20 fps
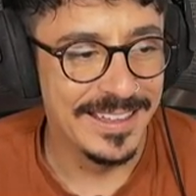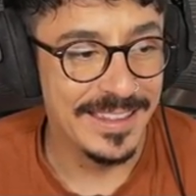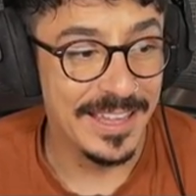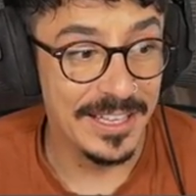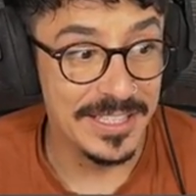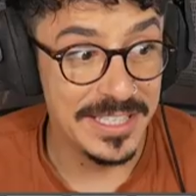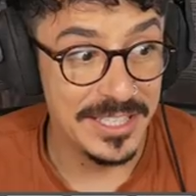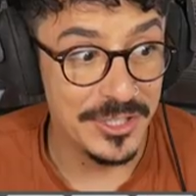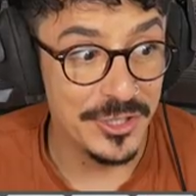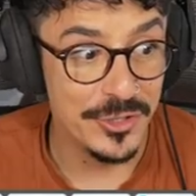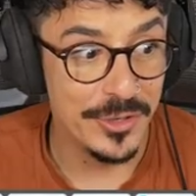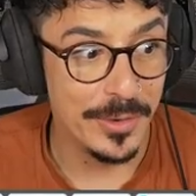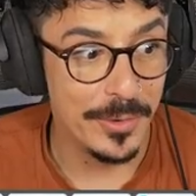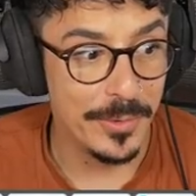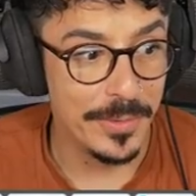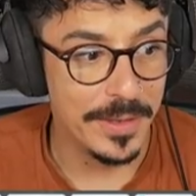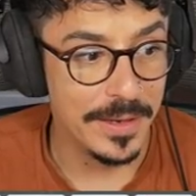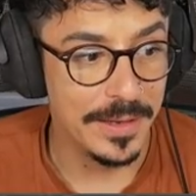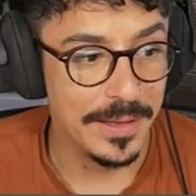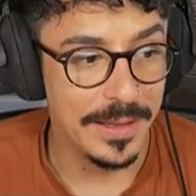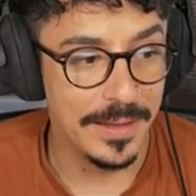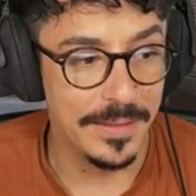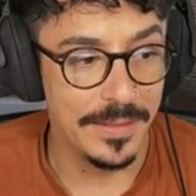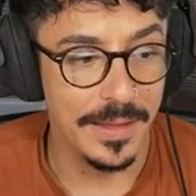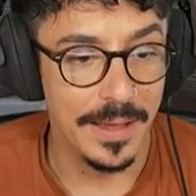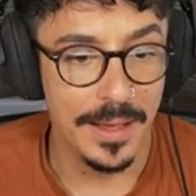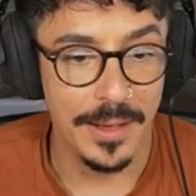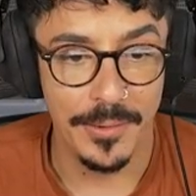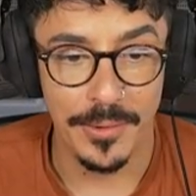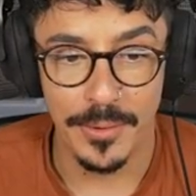I did struggle then at getting
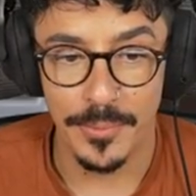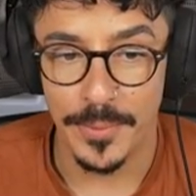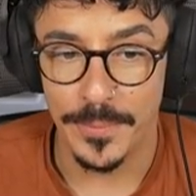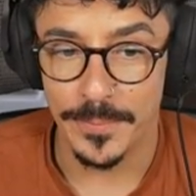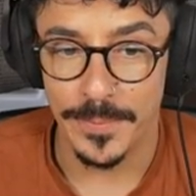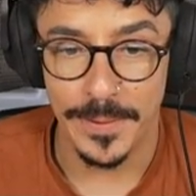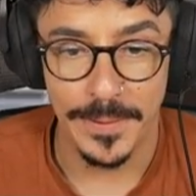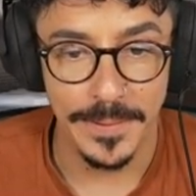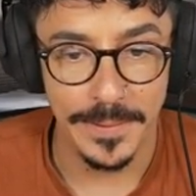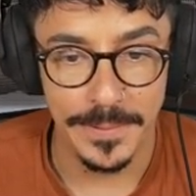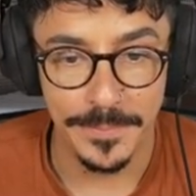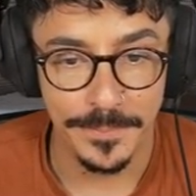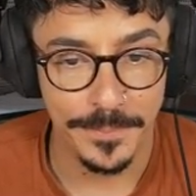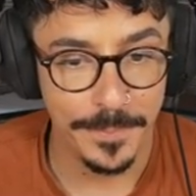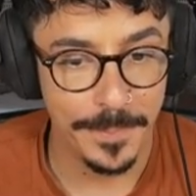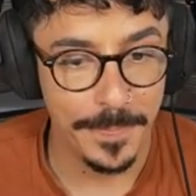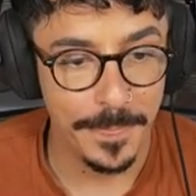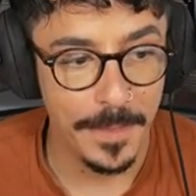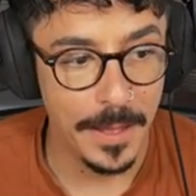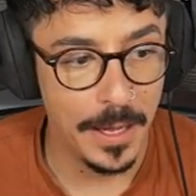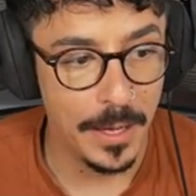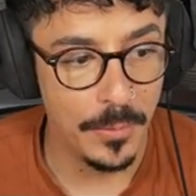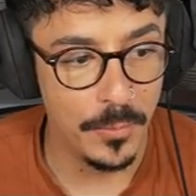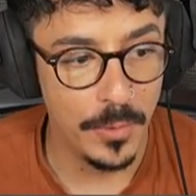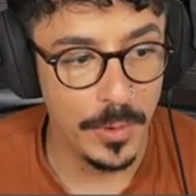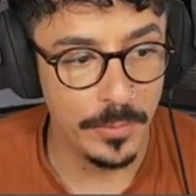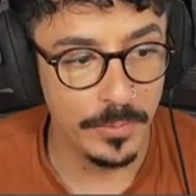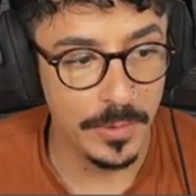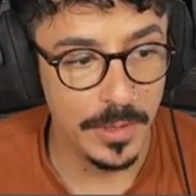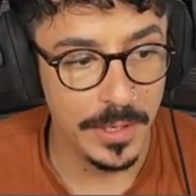that out, I won't lie. I
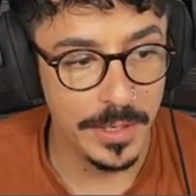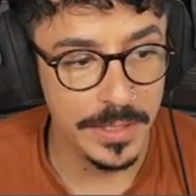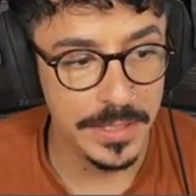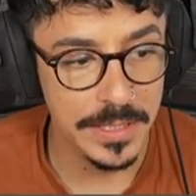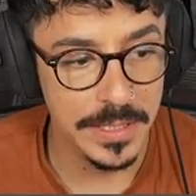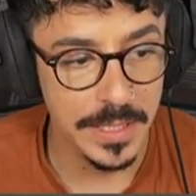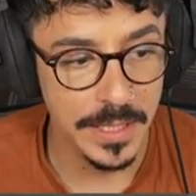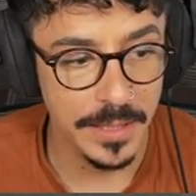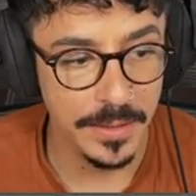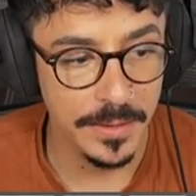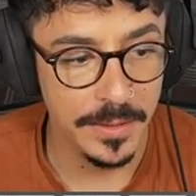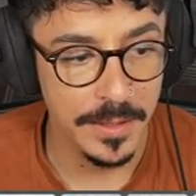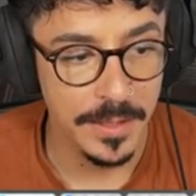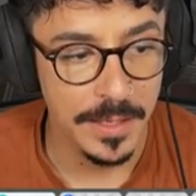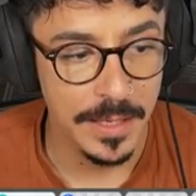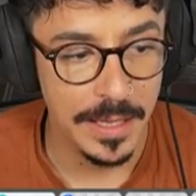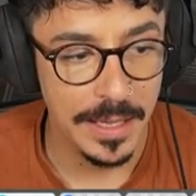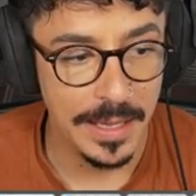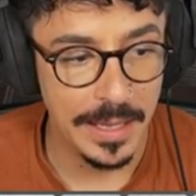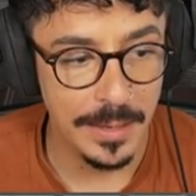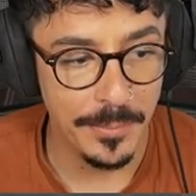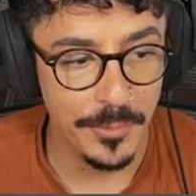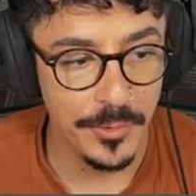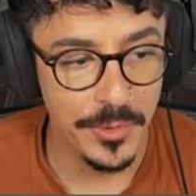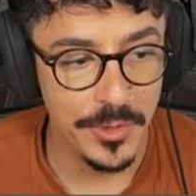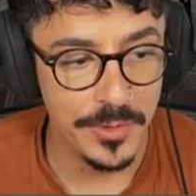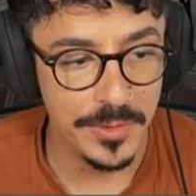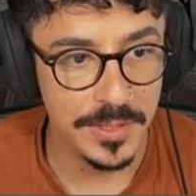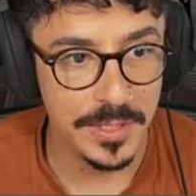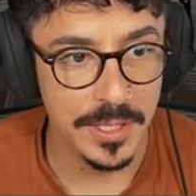won't lie to you. And
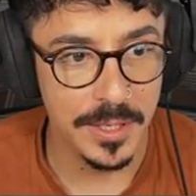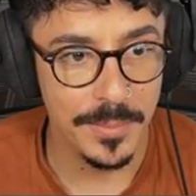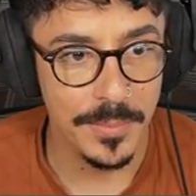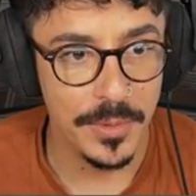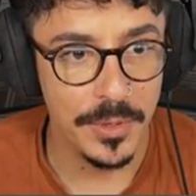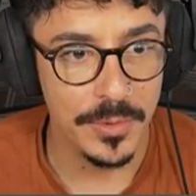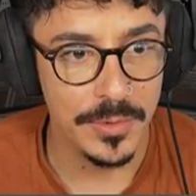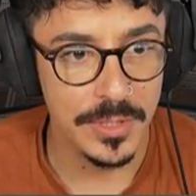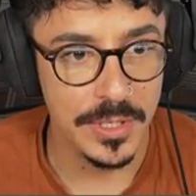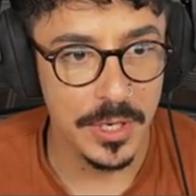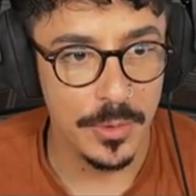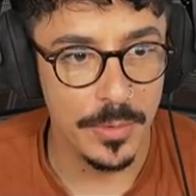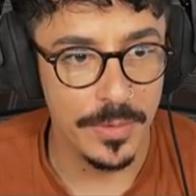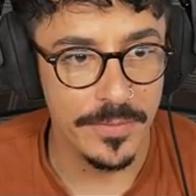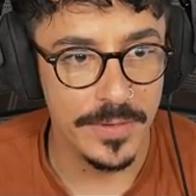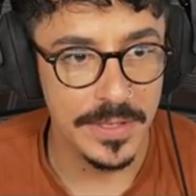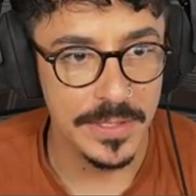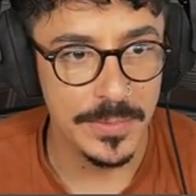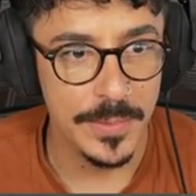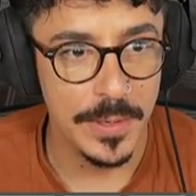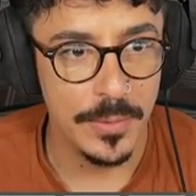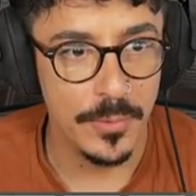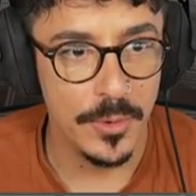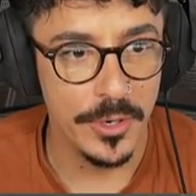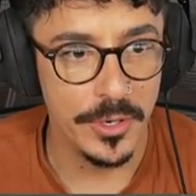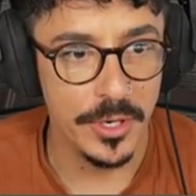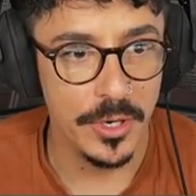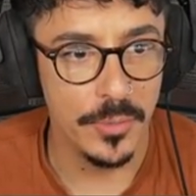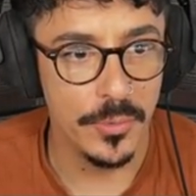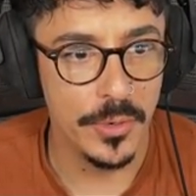we'll use the computer to go with it as well.
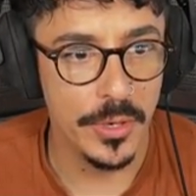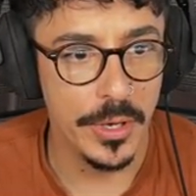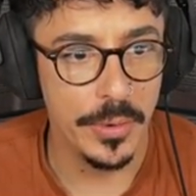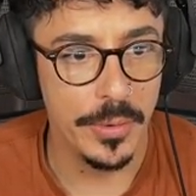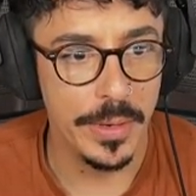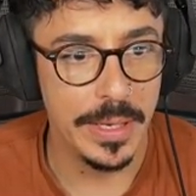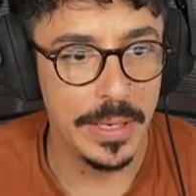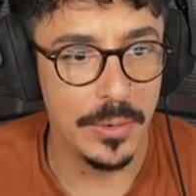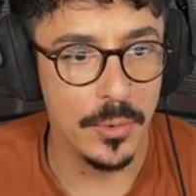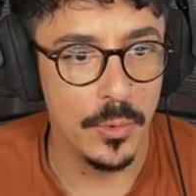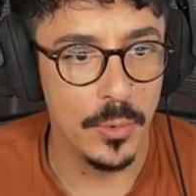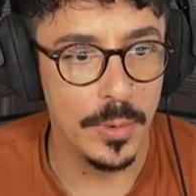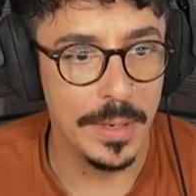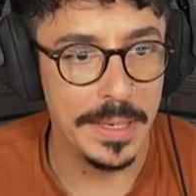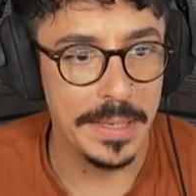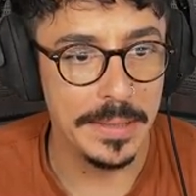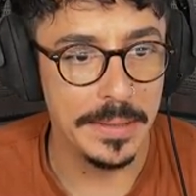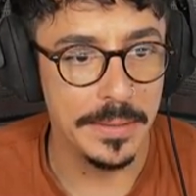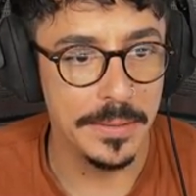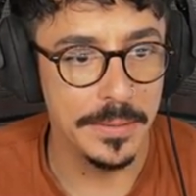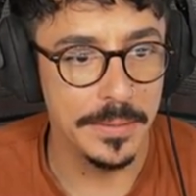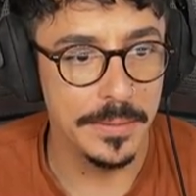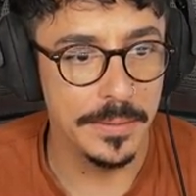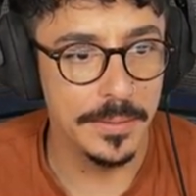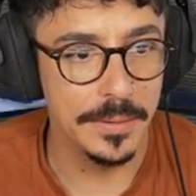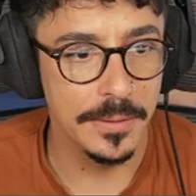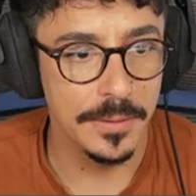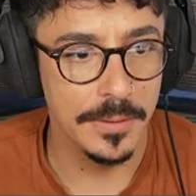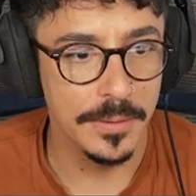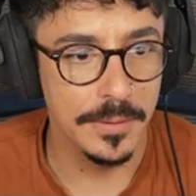Why not? We'll go it all in.
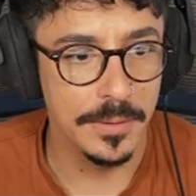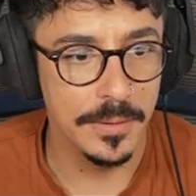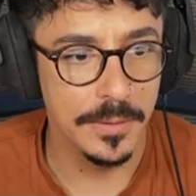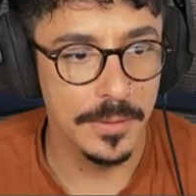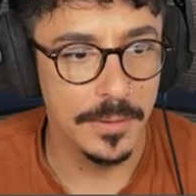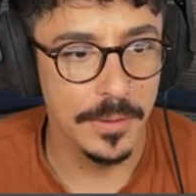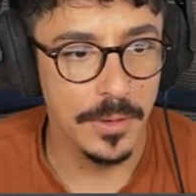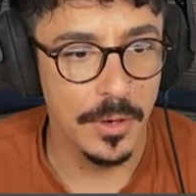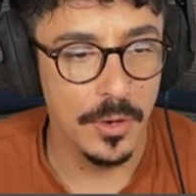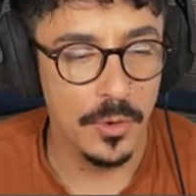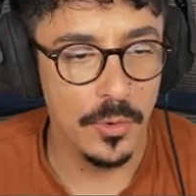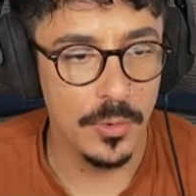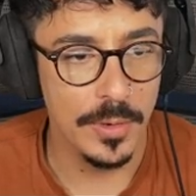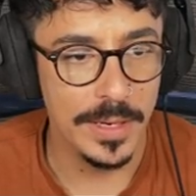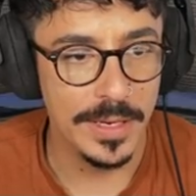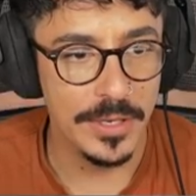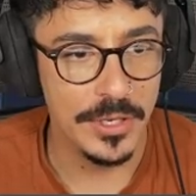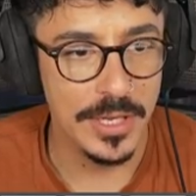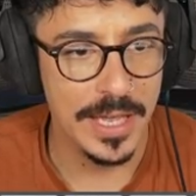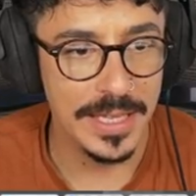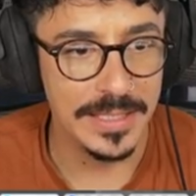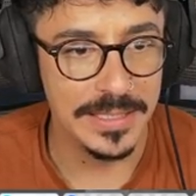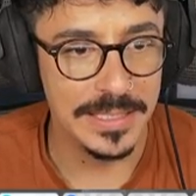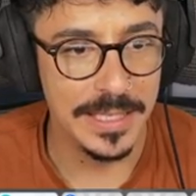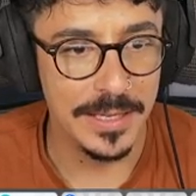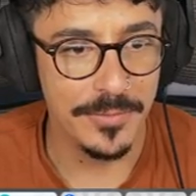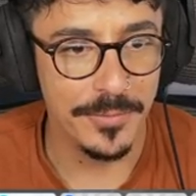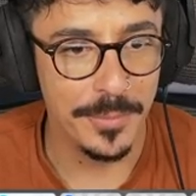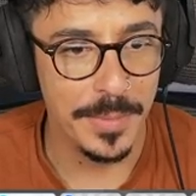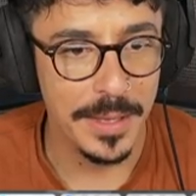All in. You can't
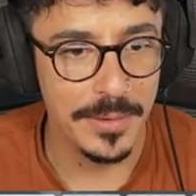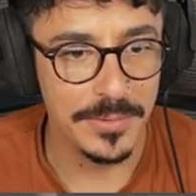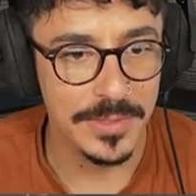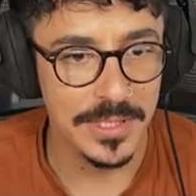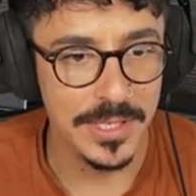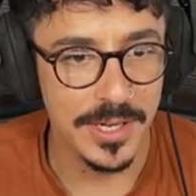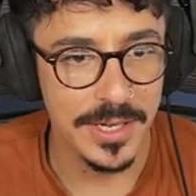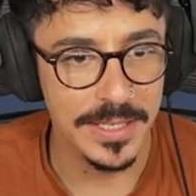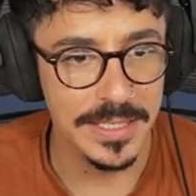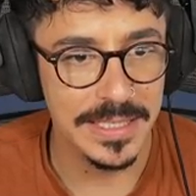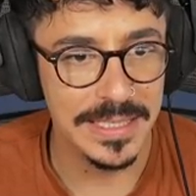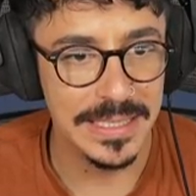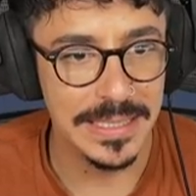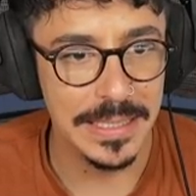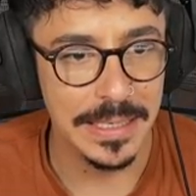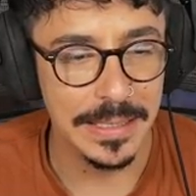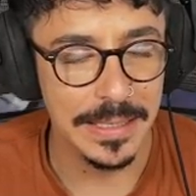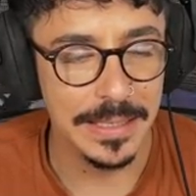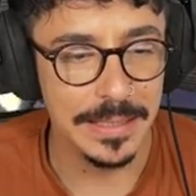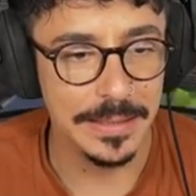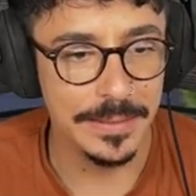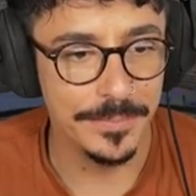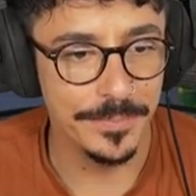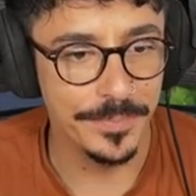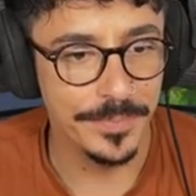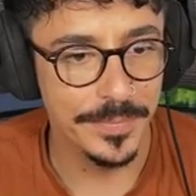see it from the outside. Stunning.